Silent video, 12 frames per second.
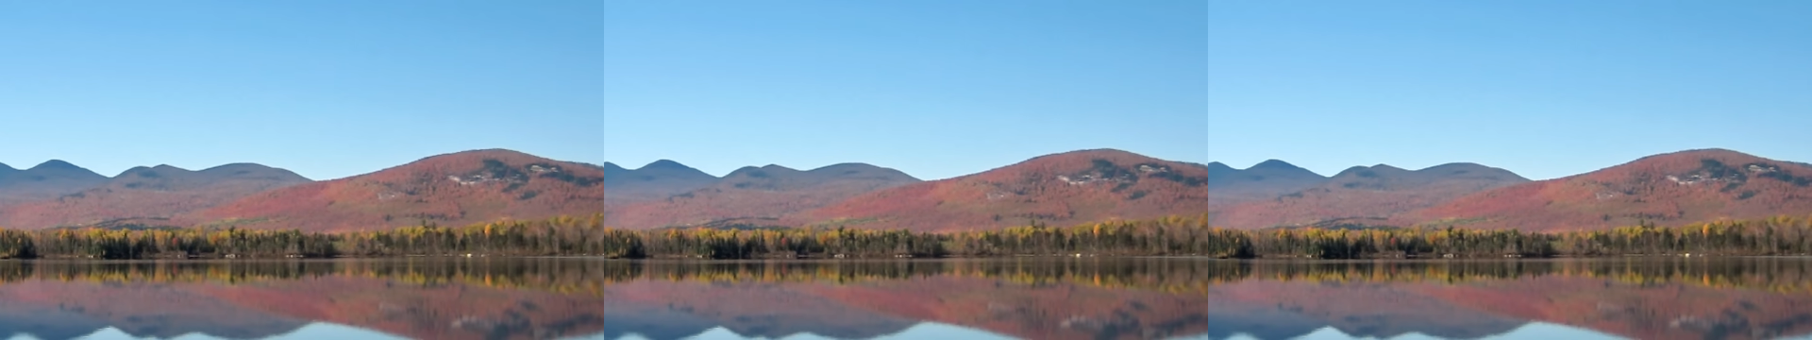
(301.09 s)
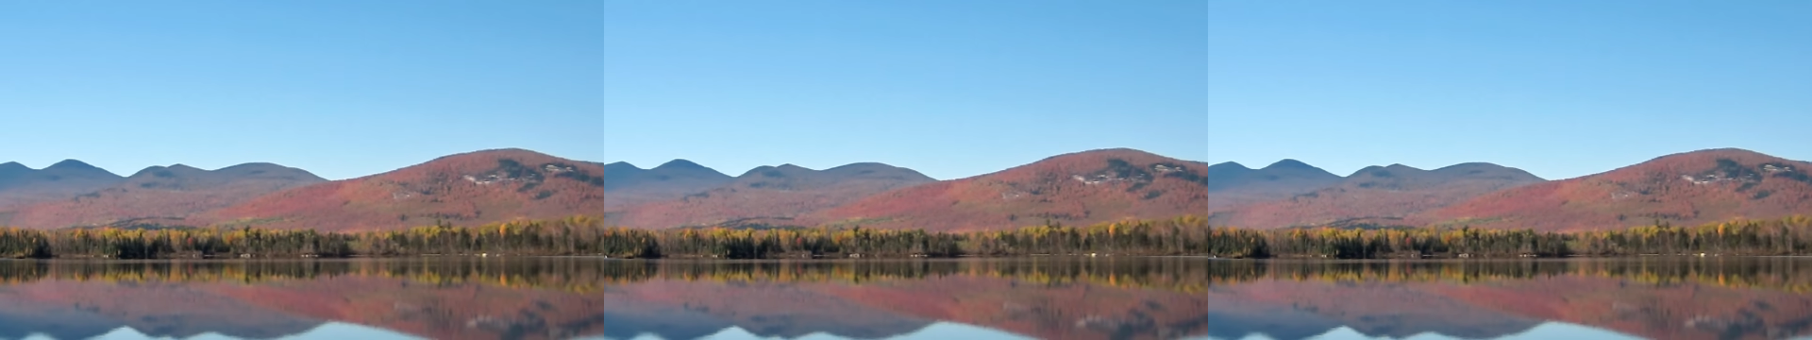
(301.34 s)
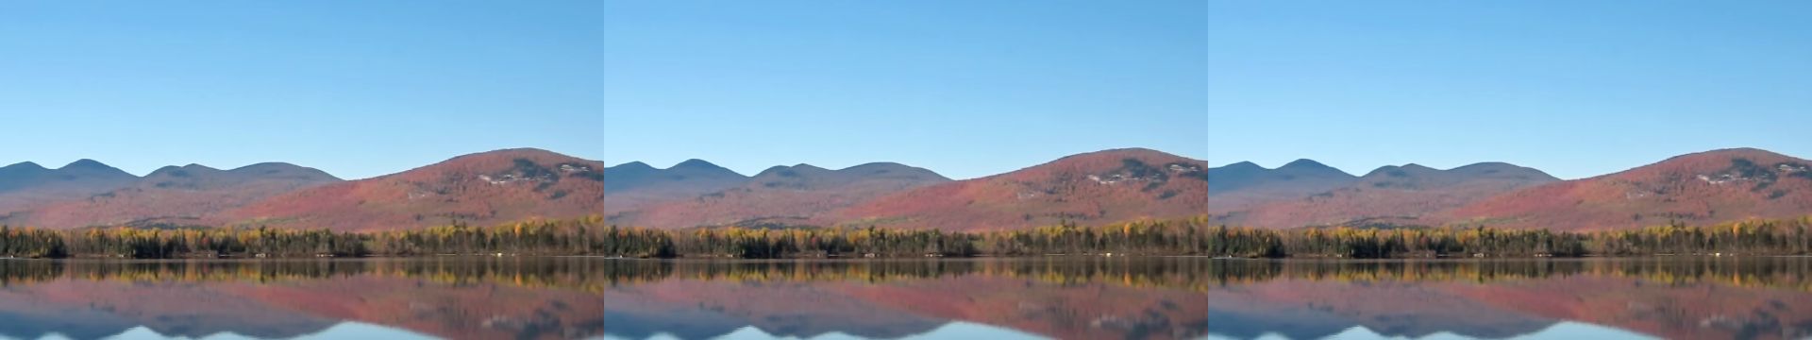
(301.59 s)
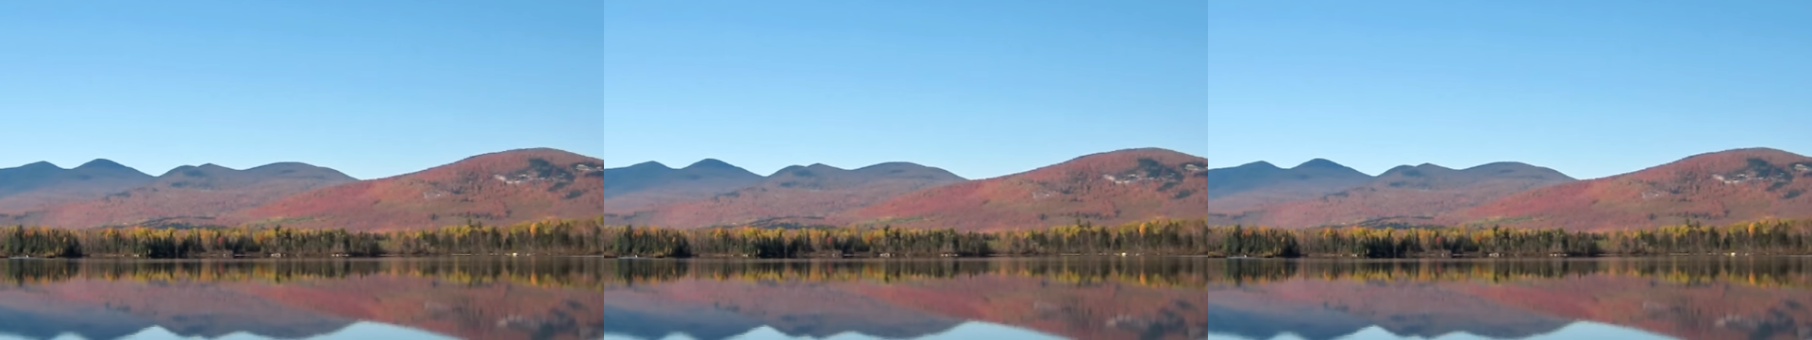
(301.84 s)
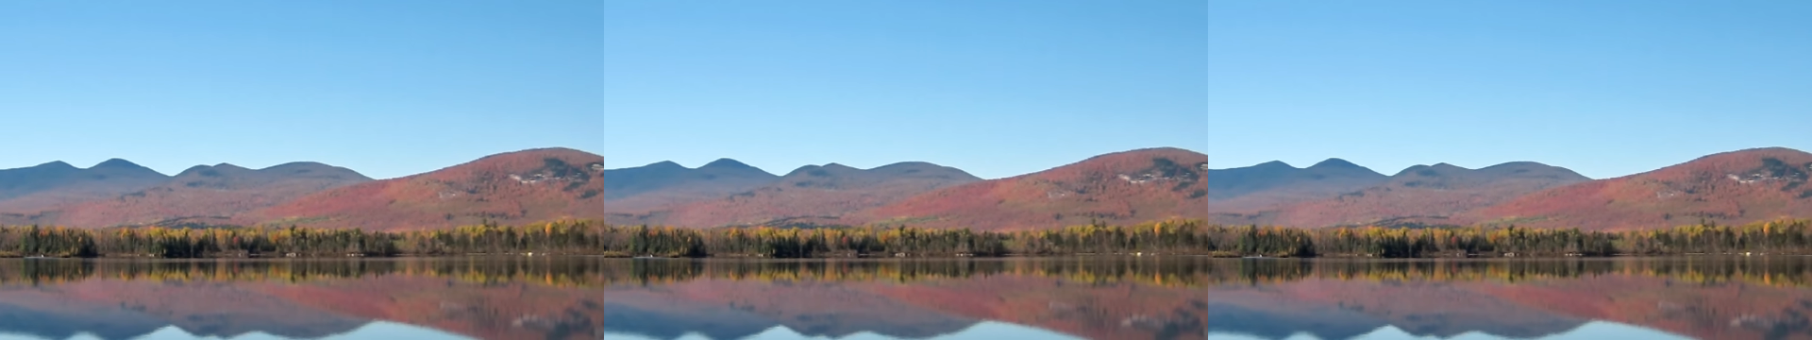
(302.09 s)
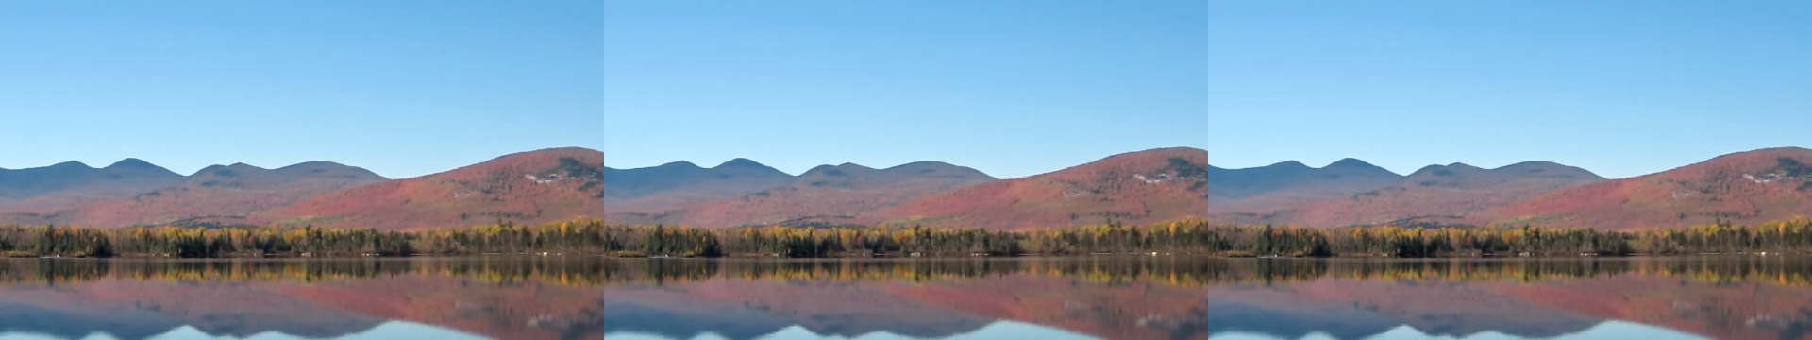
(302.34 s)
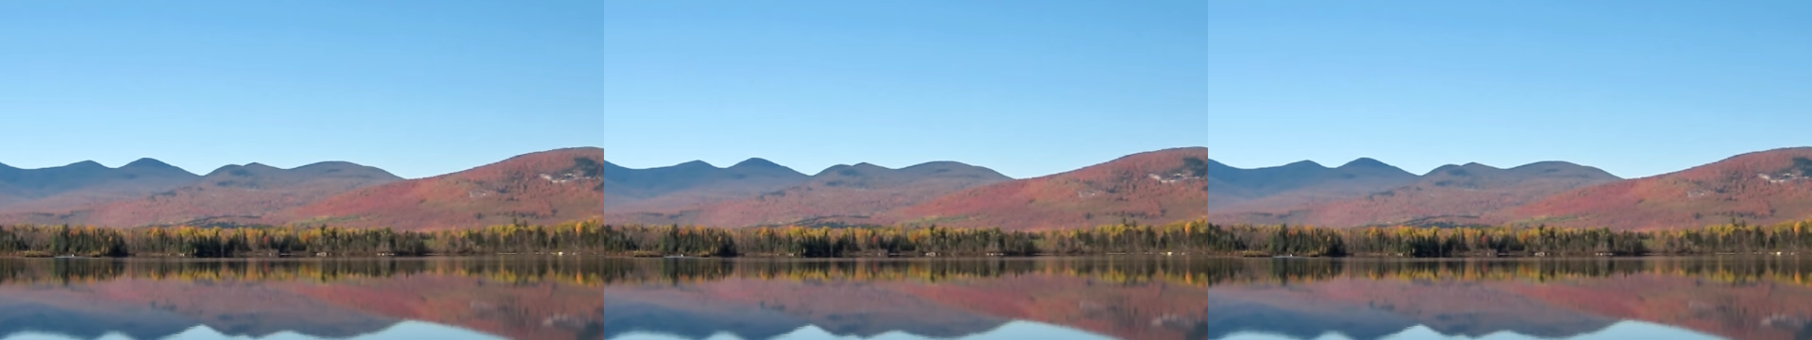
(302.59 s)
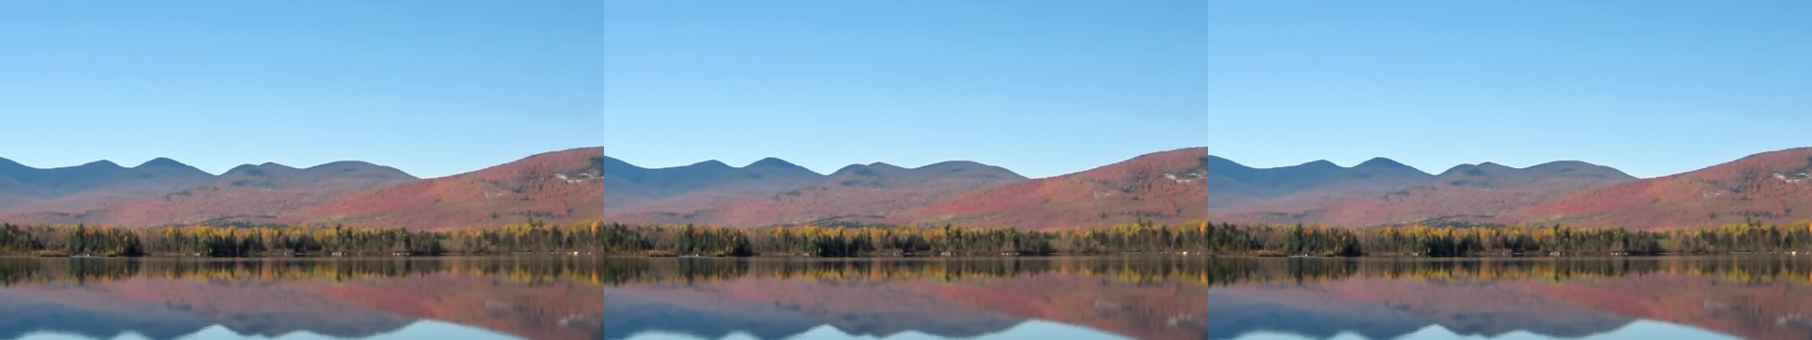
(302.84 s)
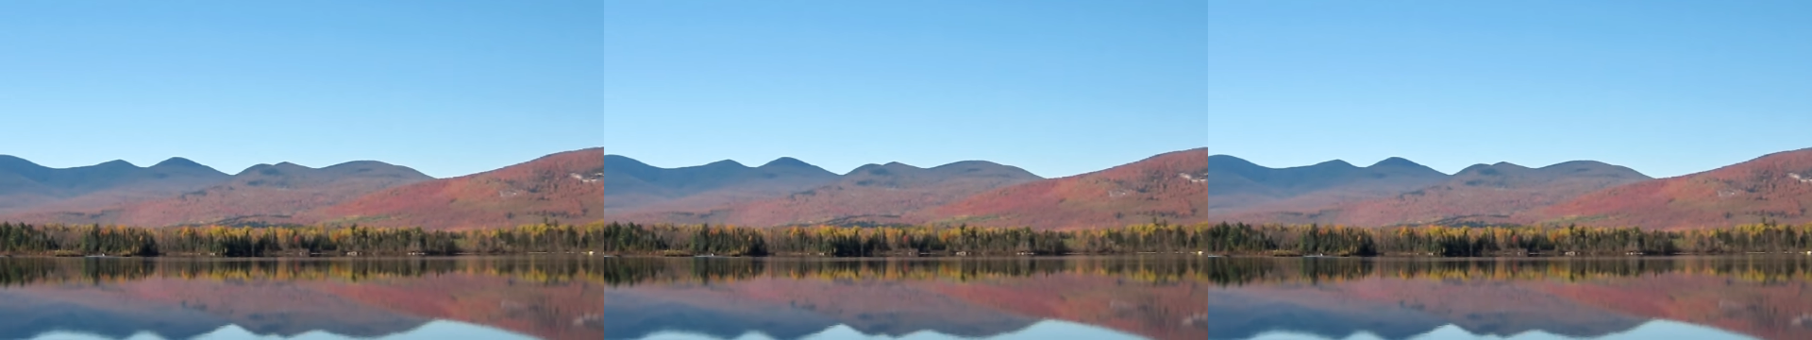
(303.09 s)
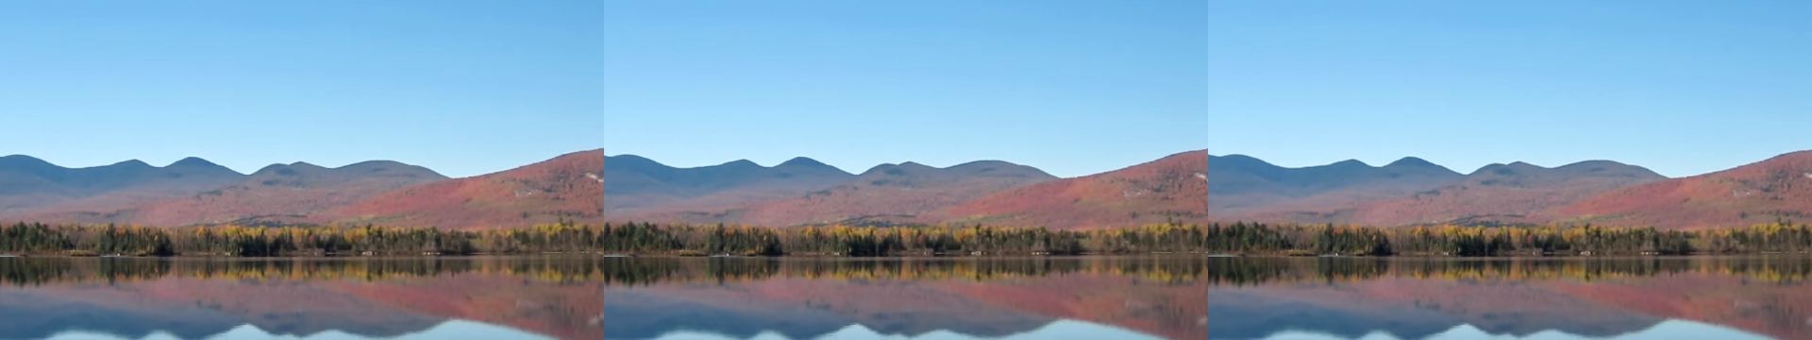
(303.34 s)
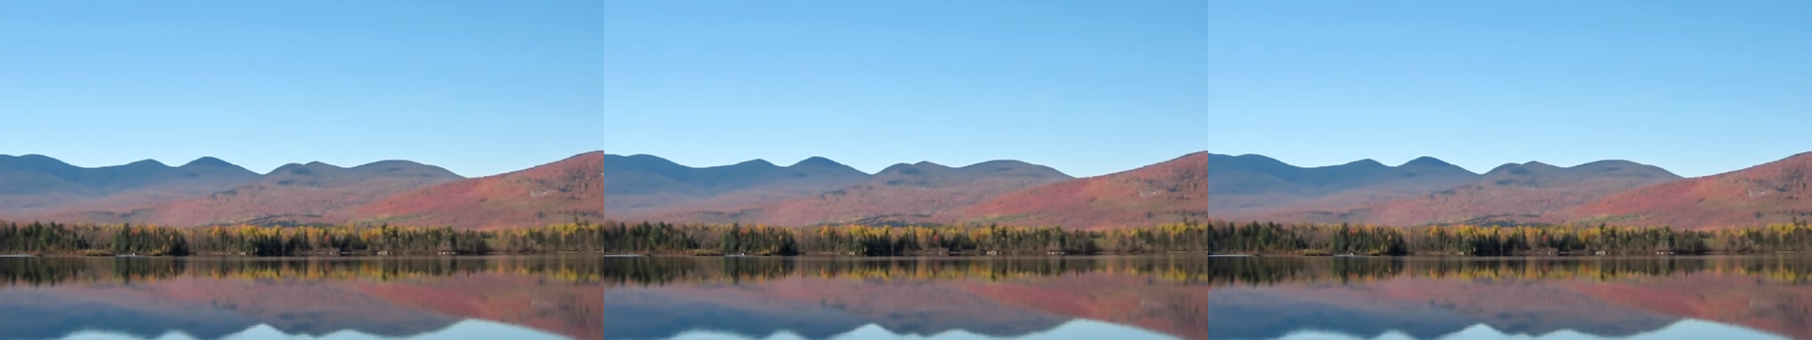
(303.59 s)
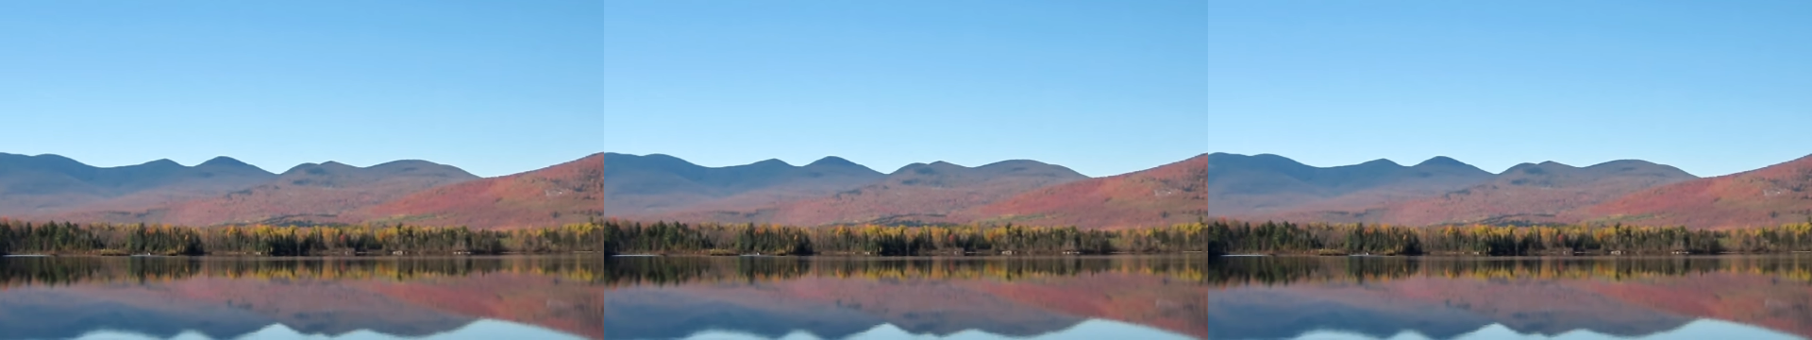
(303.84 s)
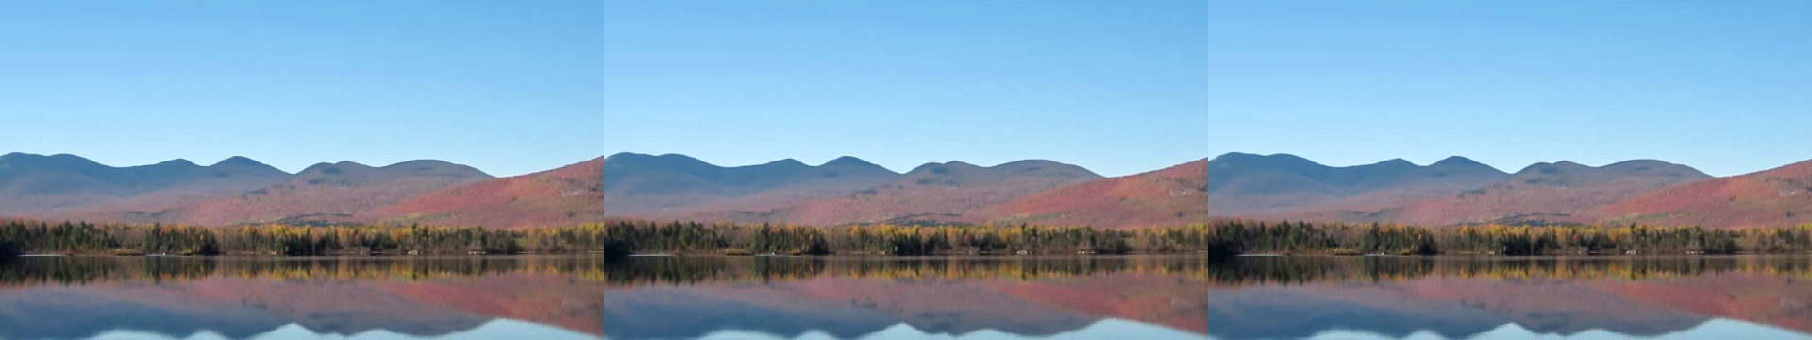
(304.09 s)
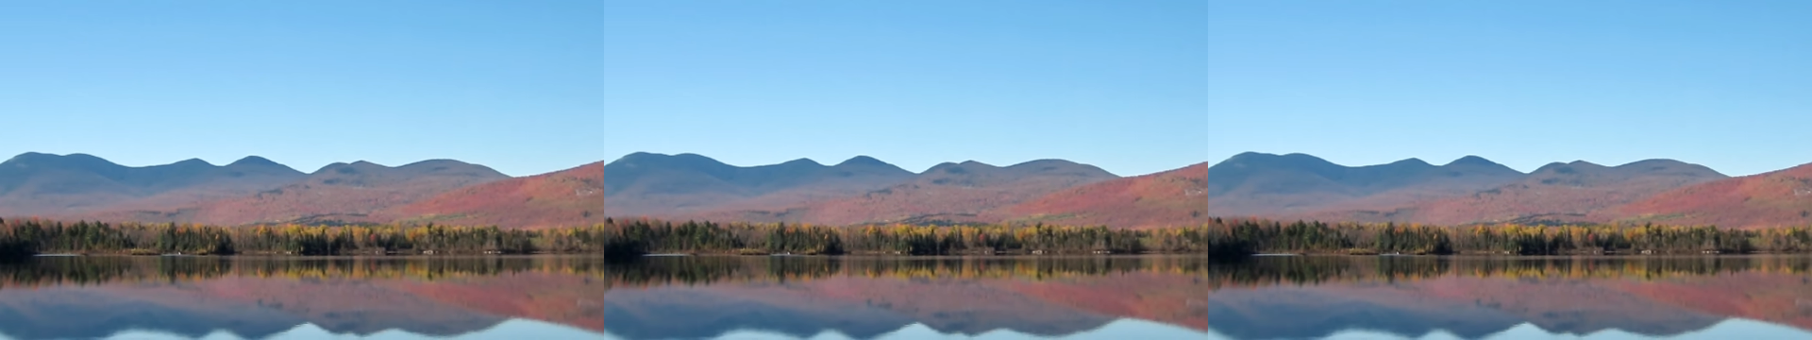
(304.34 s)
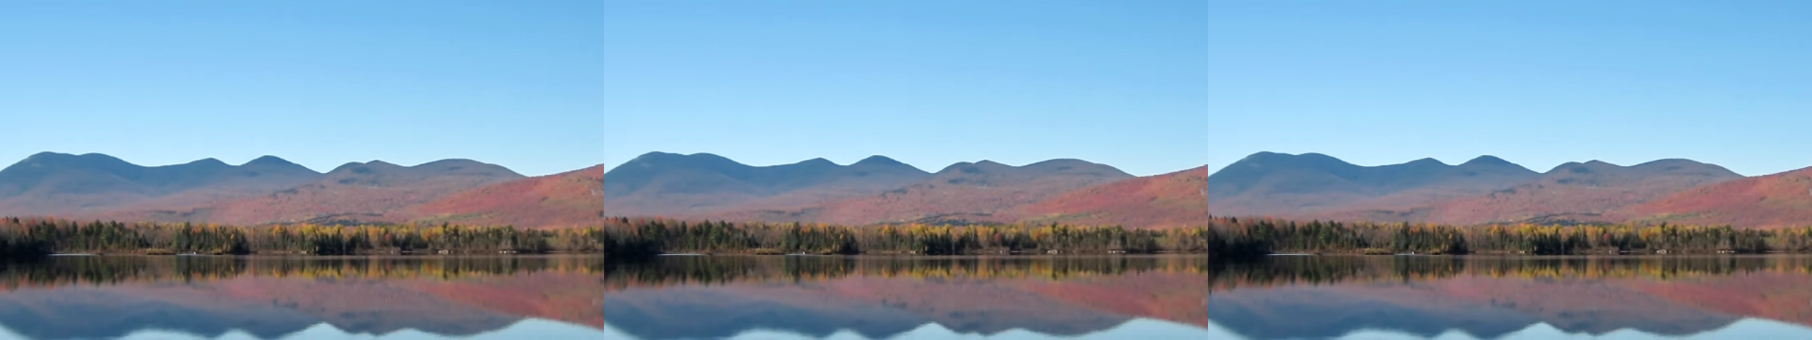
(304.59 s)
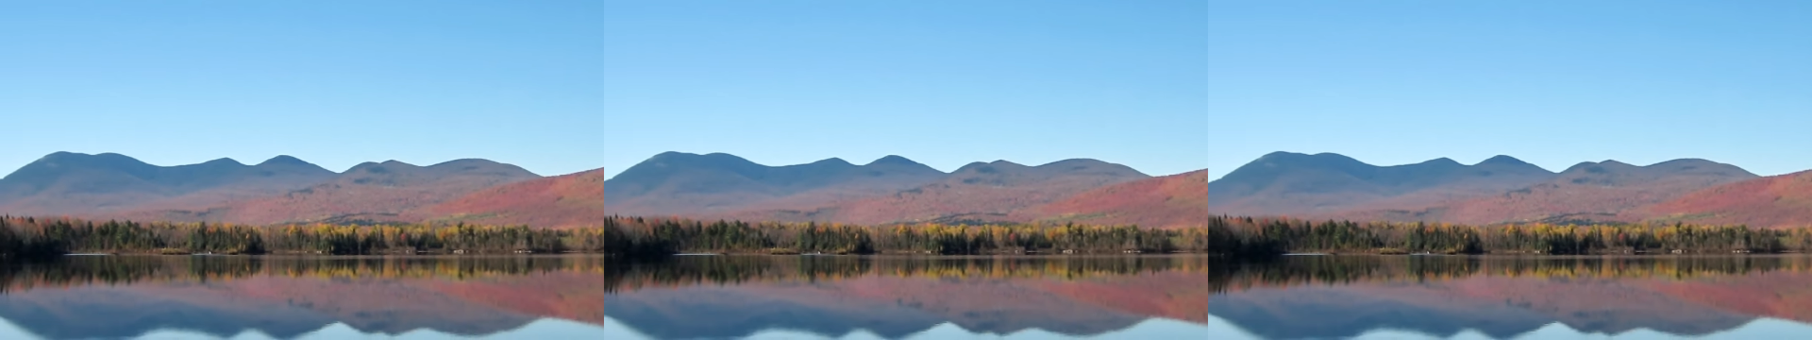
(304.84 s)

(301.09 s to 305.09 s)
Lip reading: Nobody's mouth can be seen.